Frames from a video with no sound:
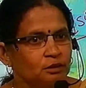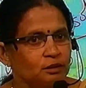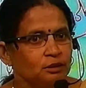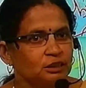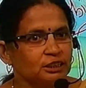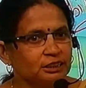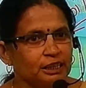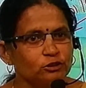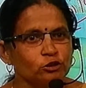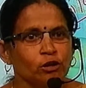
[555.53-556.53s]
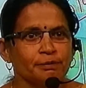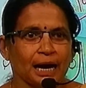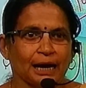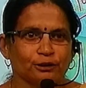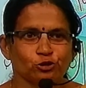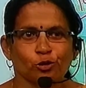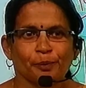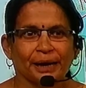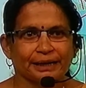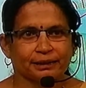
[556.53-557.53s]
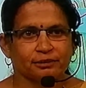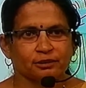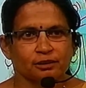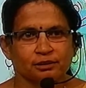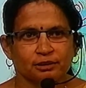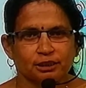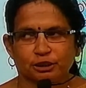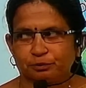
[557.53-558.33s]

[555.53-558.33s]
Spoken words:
In case of isobilateral leaf,